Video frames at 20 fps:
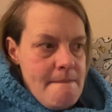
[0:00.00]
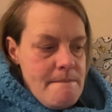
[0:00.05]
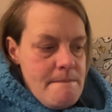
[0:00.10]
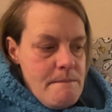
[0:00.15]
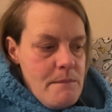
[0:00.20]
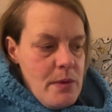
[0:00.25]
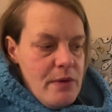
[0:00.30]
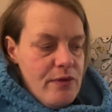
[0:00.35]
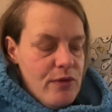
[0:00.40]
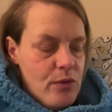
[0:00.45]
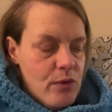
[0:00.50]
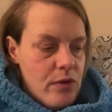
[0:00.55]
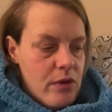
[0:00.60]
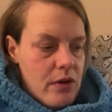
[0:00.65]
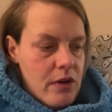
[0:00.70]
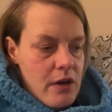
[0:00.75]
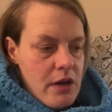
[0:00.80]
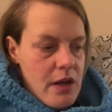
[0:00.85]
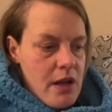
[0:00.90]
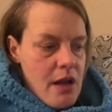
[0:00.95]

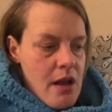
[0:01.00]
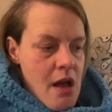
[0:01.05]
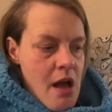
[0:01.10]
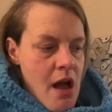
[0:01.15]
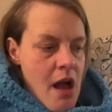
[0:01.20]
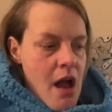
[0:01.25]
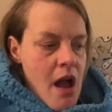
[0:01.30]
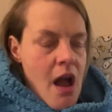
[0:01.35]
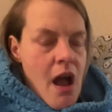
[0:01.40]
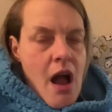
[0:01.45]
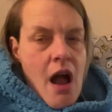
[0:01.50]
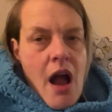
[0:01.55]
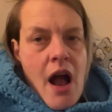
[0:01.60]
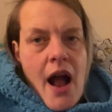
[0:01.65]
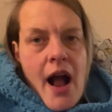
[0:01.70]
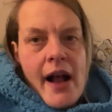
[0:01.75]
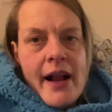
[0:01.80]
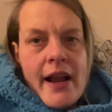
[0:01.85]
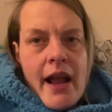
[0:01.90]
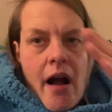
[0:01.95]
before
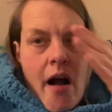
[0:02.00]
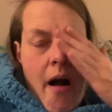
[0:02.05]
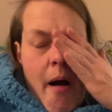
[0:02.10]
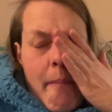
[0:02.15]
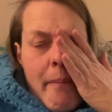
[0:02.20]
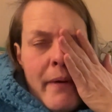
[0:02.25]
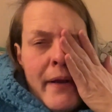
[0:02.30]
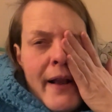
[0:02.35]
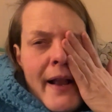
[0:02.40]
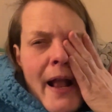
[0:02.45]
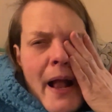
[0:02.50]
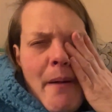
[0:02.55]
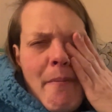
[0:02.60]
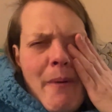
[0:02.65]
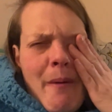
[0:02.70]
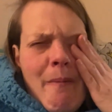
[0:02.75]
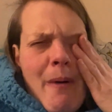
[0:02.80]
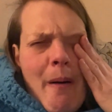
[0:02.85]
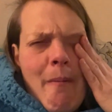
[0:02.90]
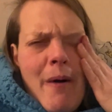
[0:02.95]
I get up and get my
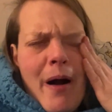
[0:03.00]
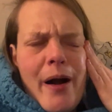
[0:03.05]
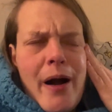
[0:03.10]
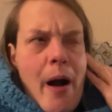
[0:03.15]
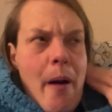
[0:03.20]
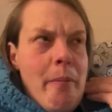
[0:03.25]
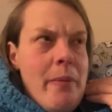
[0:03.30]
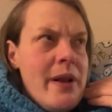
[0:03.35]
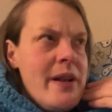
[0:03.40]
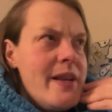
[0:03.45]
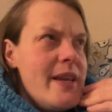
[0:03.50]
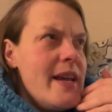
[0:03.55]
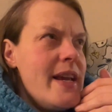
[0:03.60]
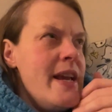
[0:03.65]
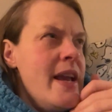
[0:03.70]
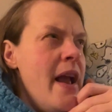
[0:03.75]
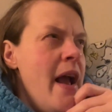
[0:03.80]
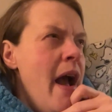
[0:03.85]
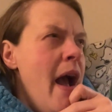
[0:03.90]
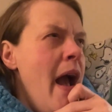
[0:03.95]
mum a cup of
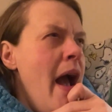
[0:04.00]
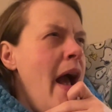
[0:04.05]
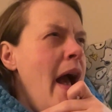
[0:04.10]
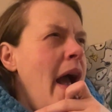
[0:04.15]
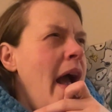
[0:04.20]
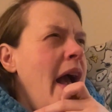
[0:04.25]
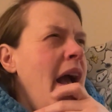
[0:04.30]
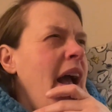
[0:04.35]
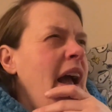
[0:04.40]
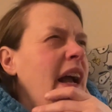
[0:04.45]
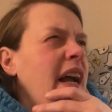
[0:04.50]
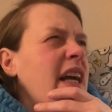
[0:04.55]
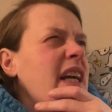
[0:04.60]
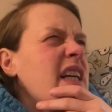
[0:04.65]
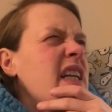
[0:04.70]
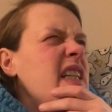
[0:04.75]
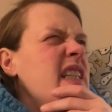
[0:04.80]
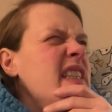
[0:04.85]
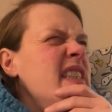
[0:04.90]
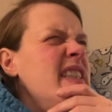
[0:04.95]
tea.
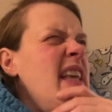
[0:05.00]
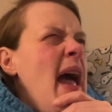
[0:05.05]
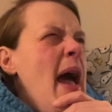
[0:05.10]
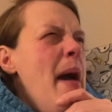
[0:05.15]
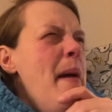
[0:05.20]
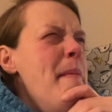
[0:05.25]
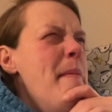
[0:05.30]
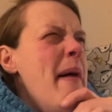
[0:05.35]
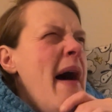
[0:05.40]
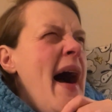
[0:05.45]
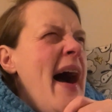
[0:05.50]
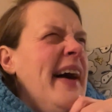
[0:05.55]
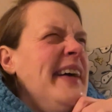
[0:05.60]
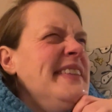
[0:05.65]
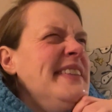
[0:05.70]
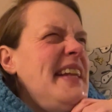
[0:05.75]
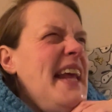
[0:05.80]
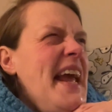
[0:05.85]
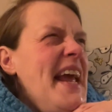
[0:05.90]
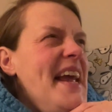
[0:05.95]
It's
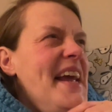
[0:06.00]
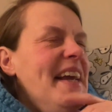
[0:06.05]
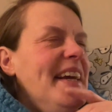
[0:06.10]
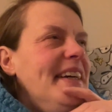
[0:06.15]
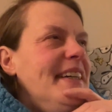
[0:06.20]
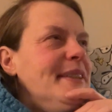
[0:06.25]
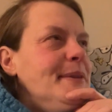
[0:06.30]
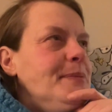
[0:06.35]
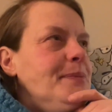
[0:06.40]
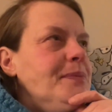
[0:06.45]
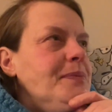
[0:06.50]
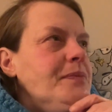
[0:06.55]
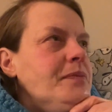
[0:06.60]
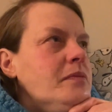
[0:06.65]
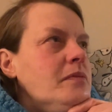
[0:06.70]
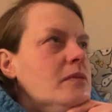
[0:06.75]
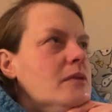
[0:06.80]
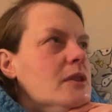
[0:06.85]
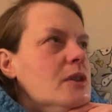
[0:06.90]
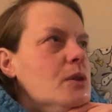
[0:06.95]

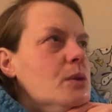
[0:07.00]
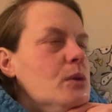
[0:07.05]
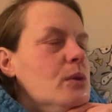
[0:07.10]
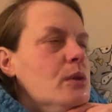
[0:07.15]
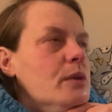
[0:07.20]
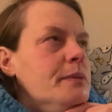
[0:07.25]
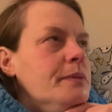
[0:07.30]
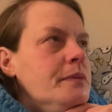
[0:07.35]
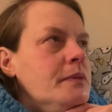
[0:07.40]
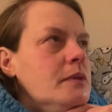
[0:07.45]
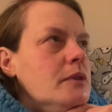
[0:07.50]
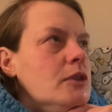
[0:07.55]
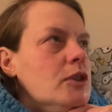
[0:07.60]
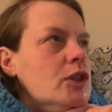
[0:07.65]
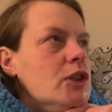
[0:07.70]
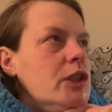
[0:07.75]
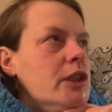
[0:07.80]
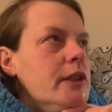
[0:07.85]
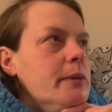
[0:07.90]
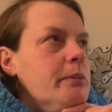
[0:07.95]
8:10, so
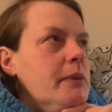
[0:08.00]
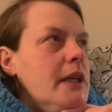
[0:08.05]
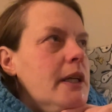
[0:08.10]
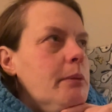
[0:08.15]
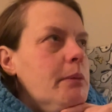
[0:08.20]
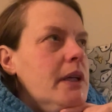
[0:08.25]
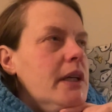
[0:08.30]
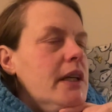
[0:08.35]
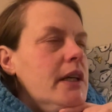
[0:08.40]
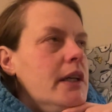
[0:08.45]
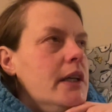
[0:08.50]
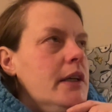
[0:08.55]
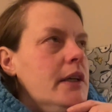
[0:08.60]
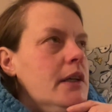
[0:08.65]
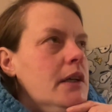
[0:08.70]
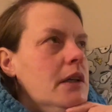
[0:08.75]
she may be